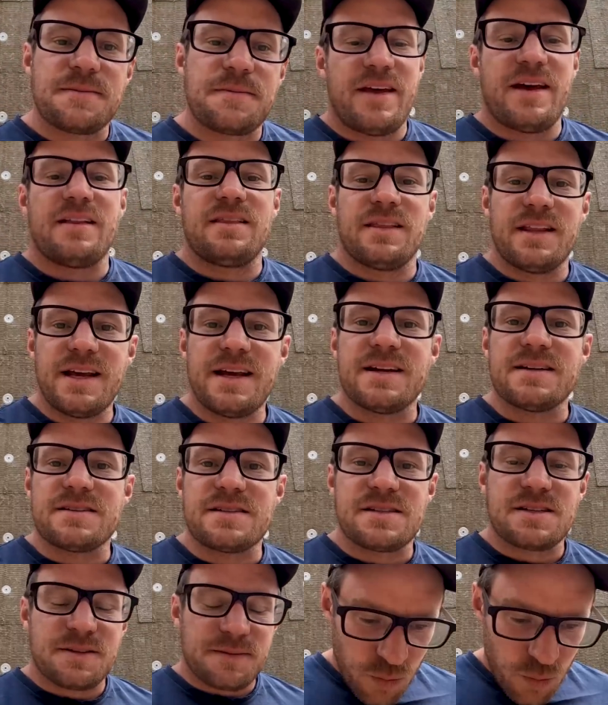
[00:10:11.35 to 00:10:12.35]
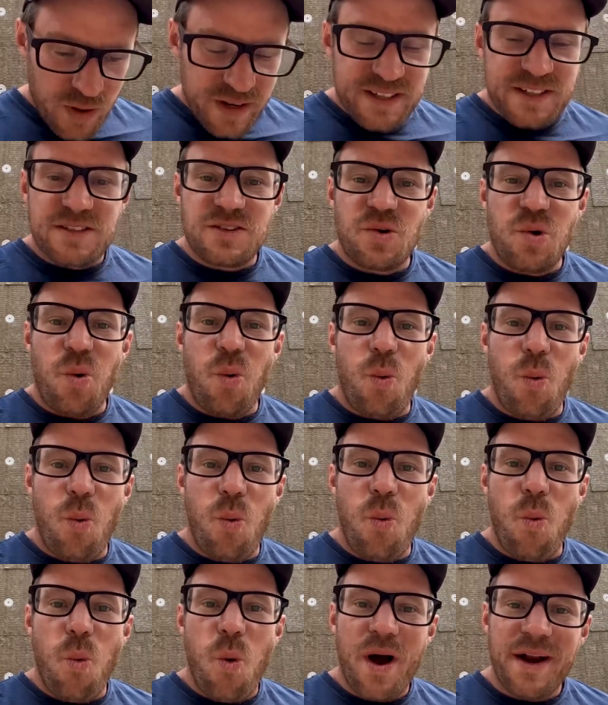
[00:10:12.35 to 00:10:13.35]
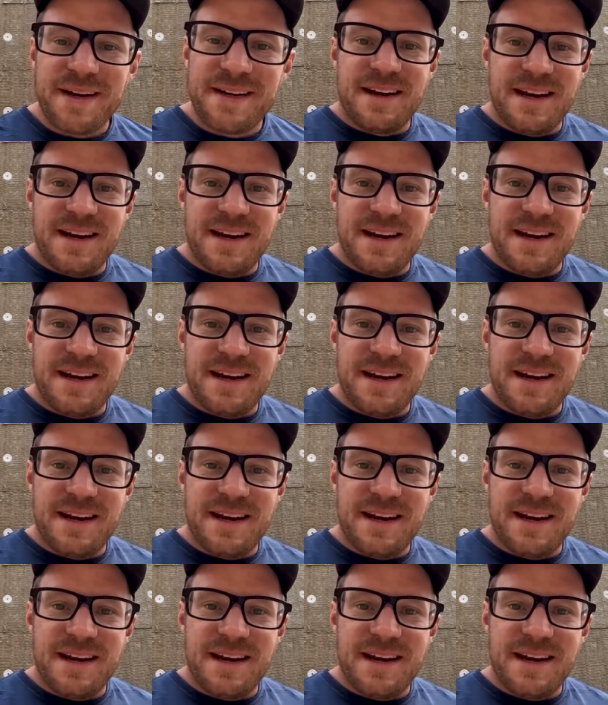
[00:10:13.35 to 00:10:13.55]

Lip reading: That list was what